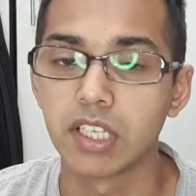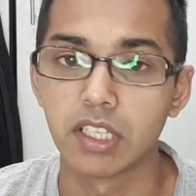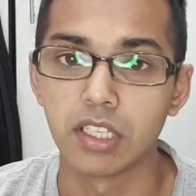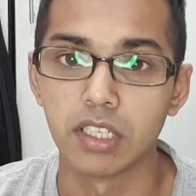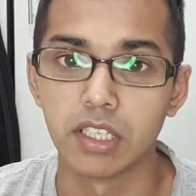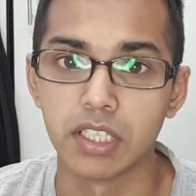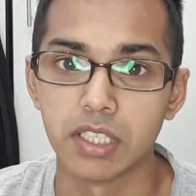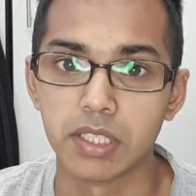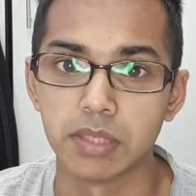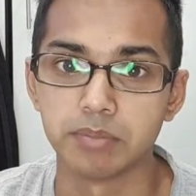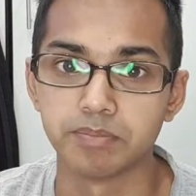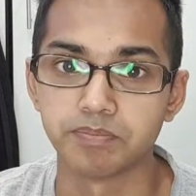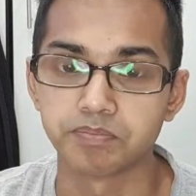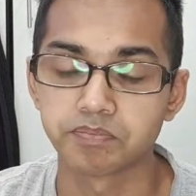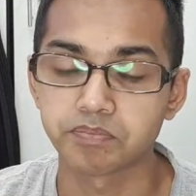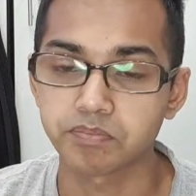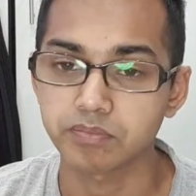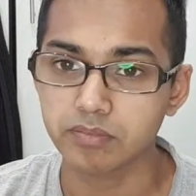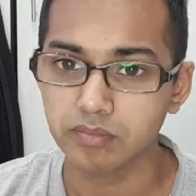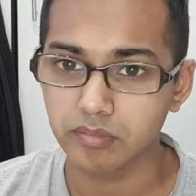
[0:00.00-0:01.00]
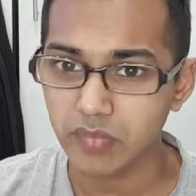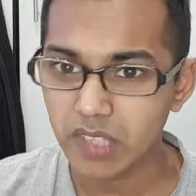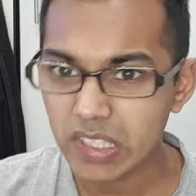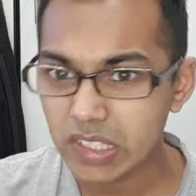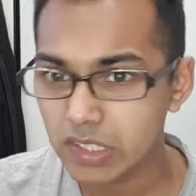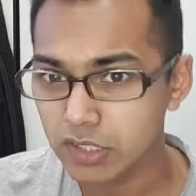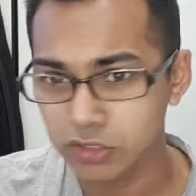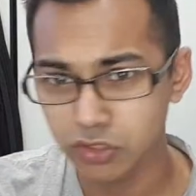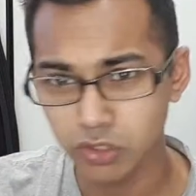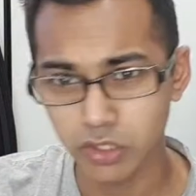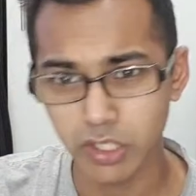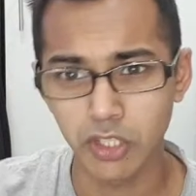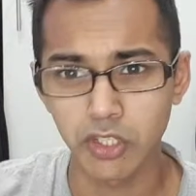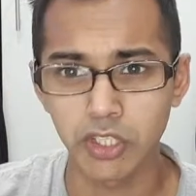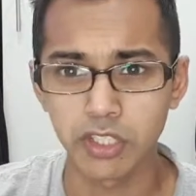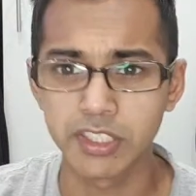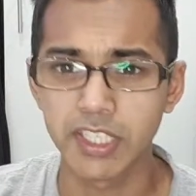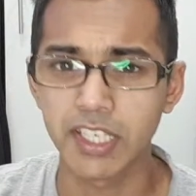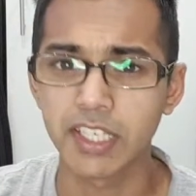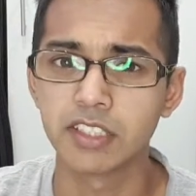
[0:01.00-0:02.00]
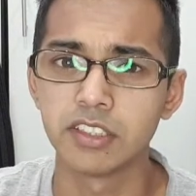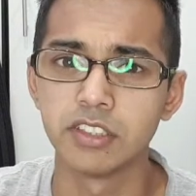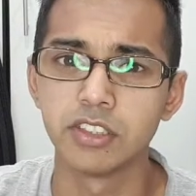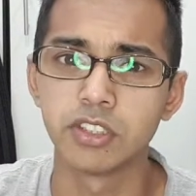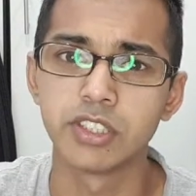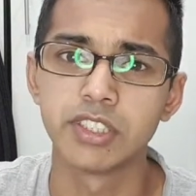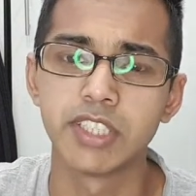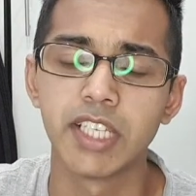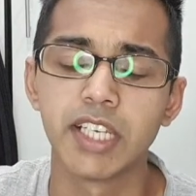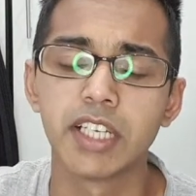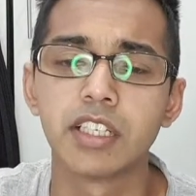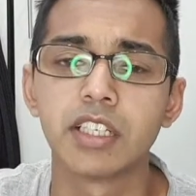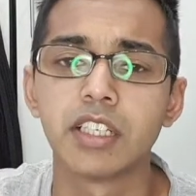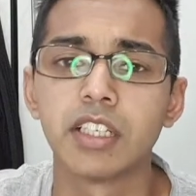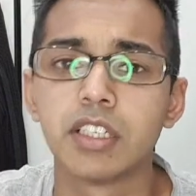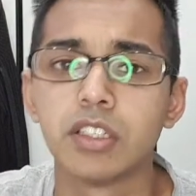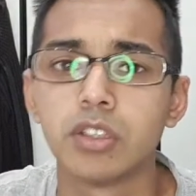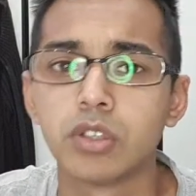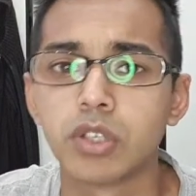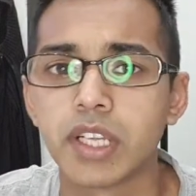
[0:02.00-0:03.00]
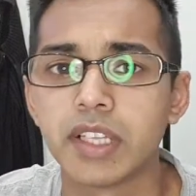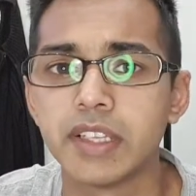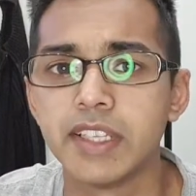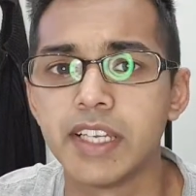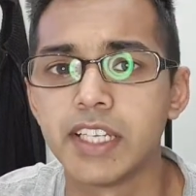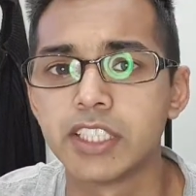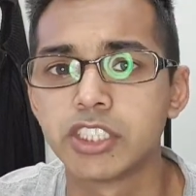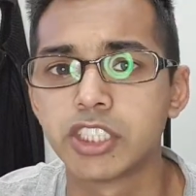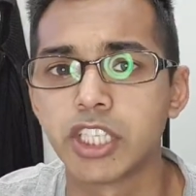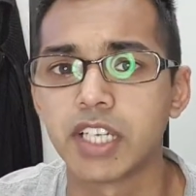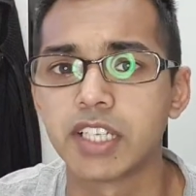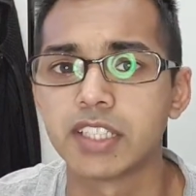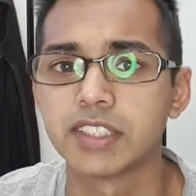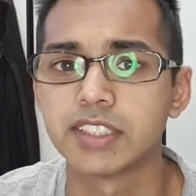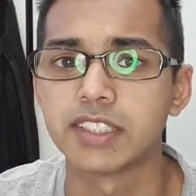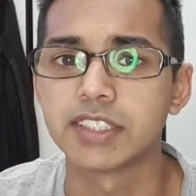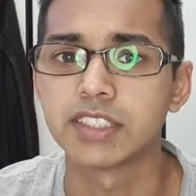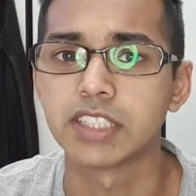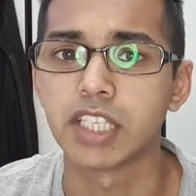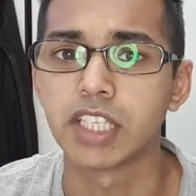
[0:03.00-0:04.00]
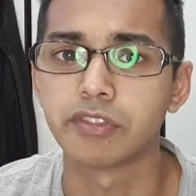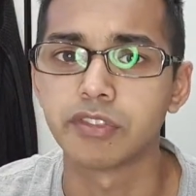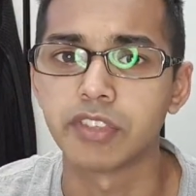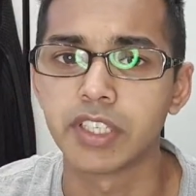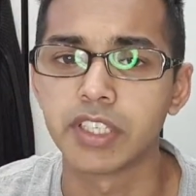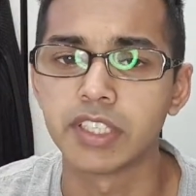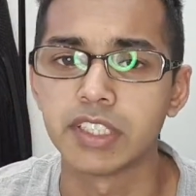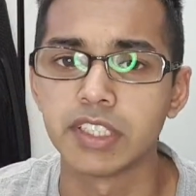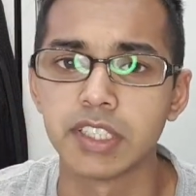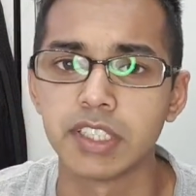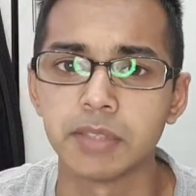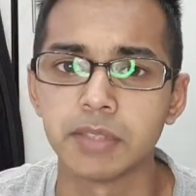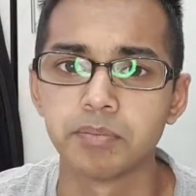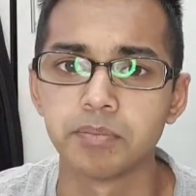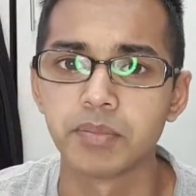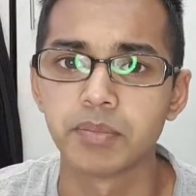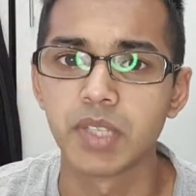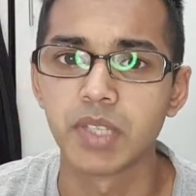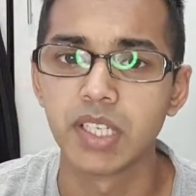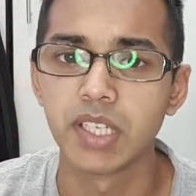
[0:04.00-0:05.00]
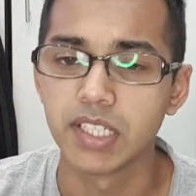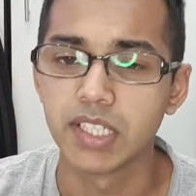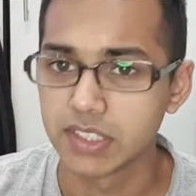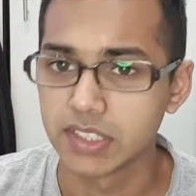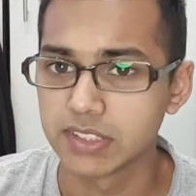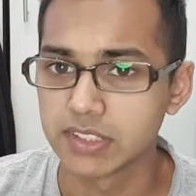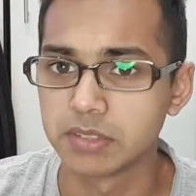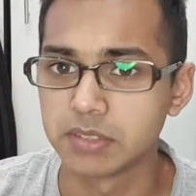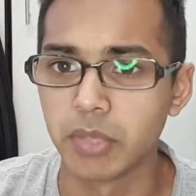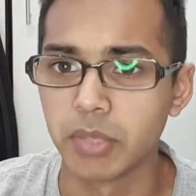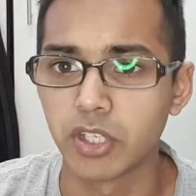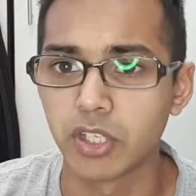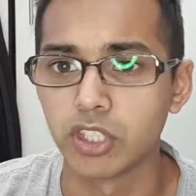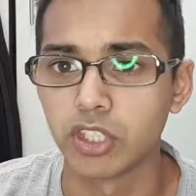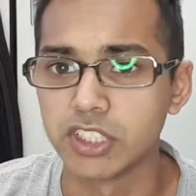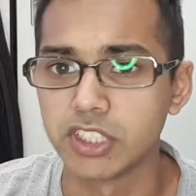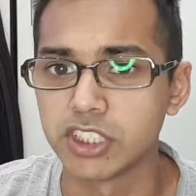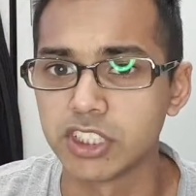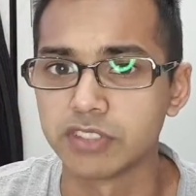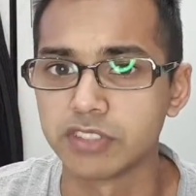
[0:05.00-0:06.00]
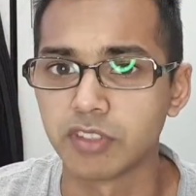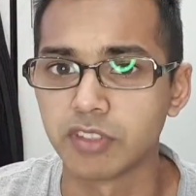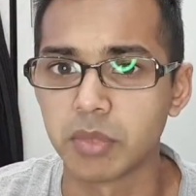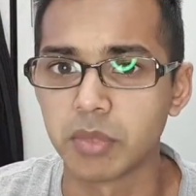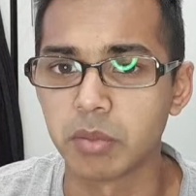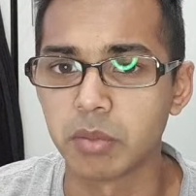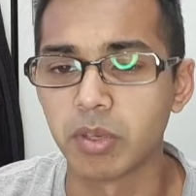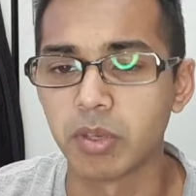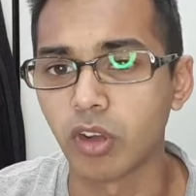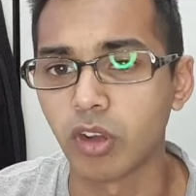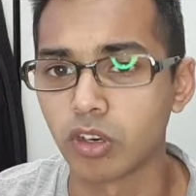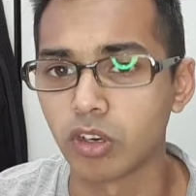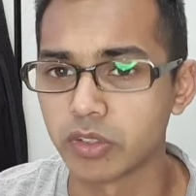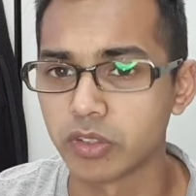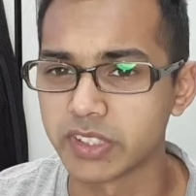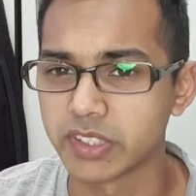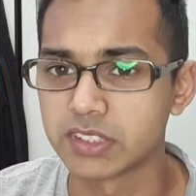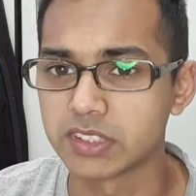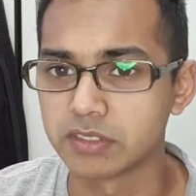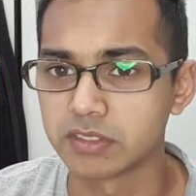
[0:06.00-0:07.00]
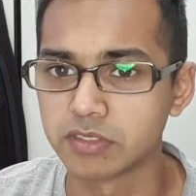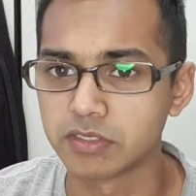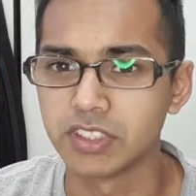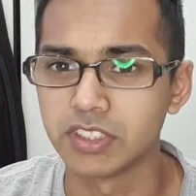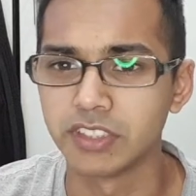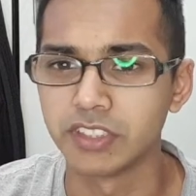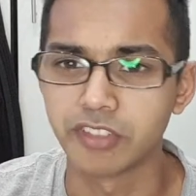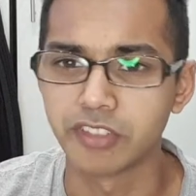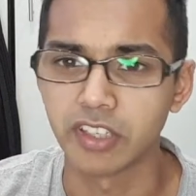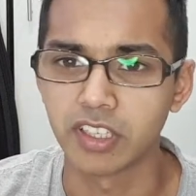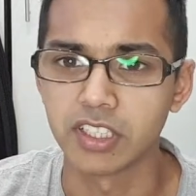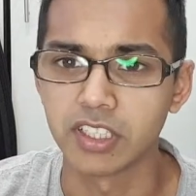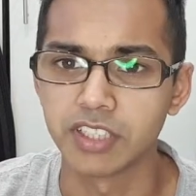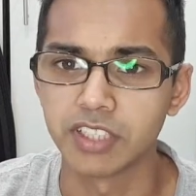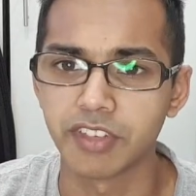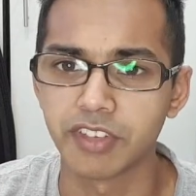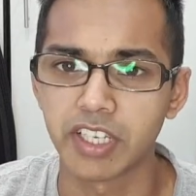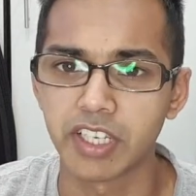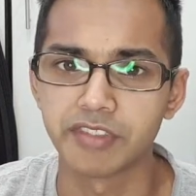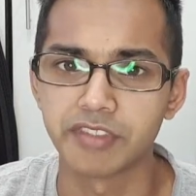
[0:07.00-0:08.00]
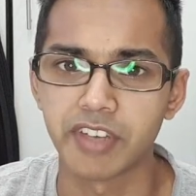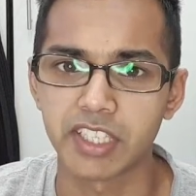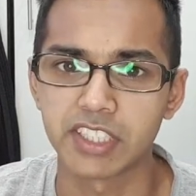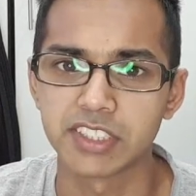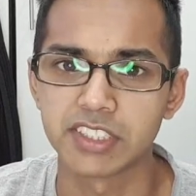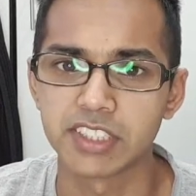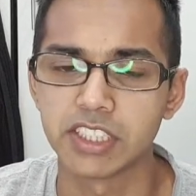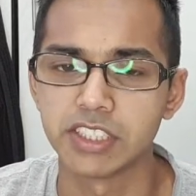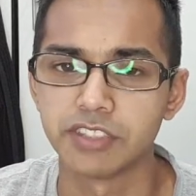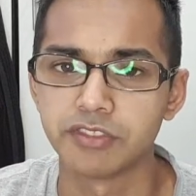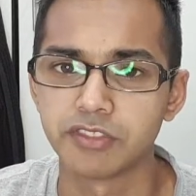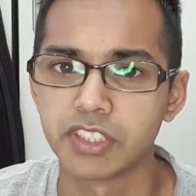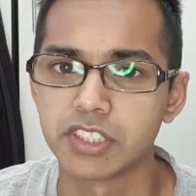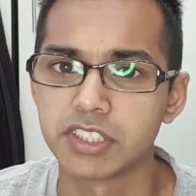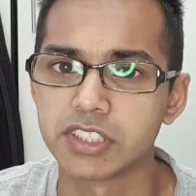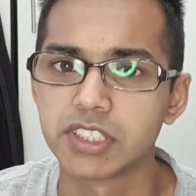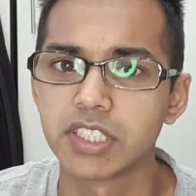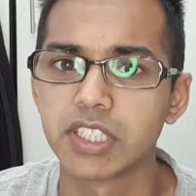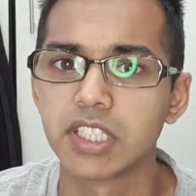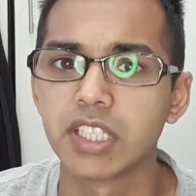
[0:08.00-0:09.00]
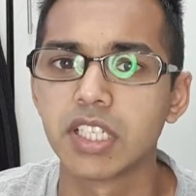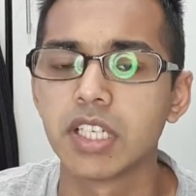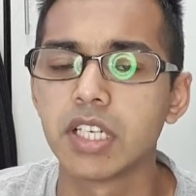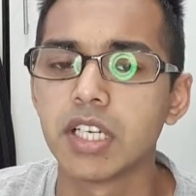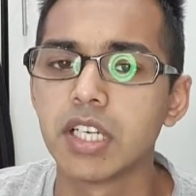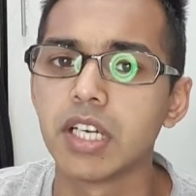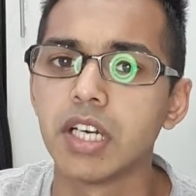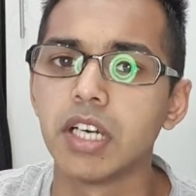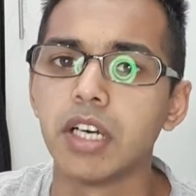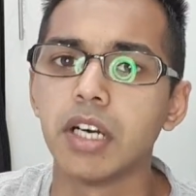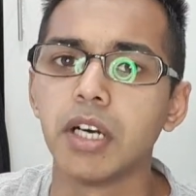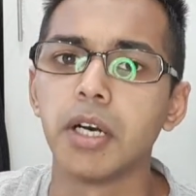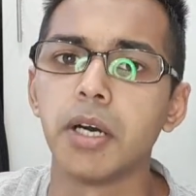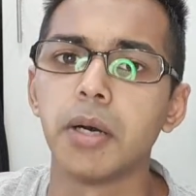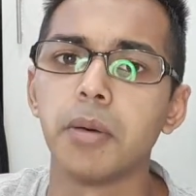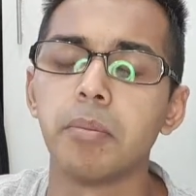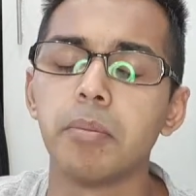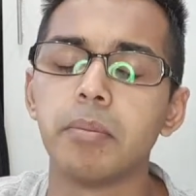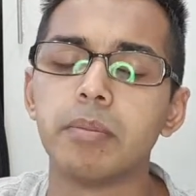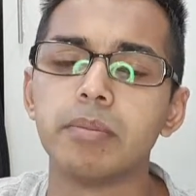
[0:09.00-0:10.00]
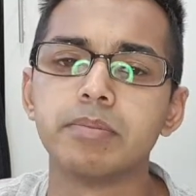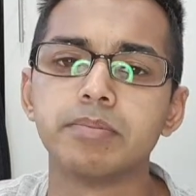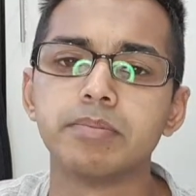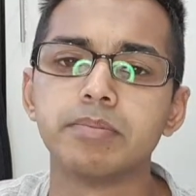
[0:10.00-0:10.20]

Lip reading: Um, so yeah, you can take a look at their channels and stuff and make a decision from there. But always defining factors are different. Um,